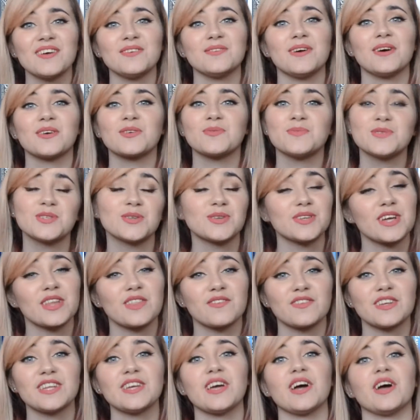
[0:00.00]
welcome to
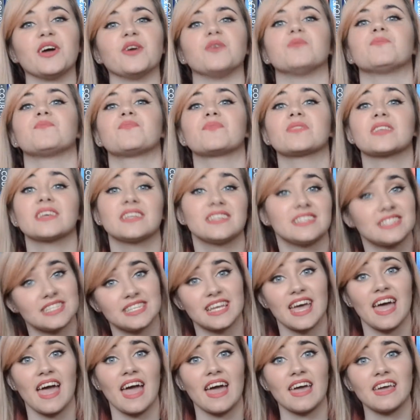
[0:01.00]
another video.
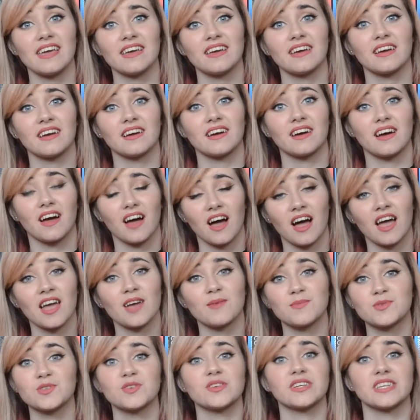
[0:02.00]
Today, I
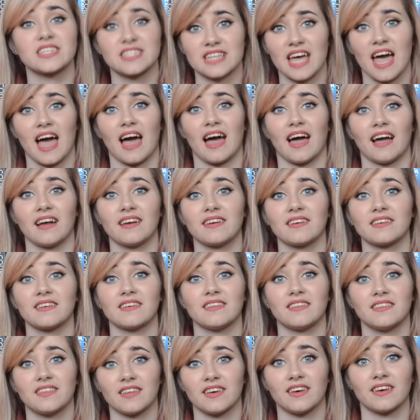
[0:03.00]
am doing a tag
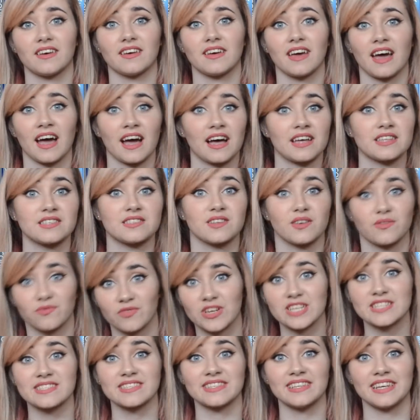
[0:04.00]
that has
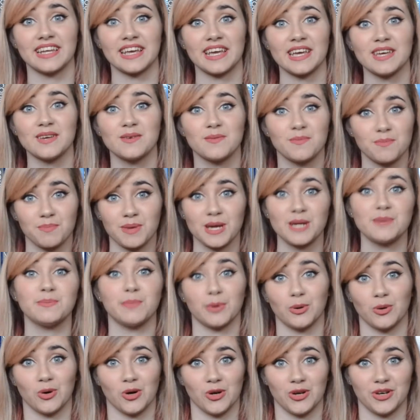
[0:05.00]
recently been
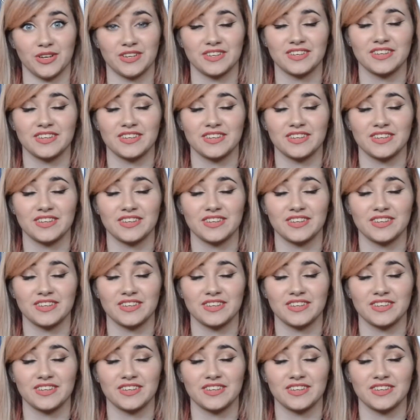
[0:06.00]
born.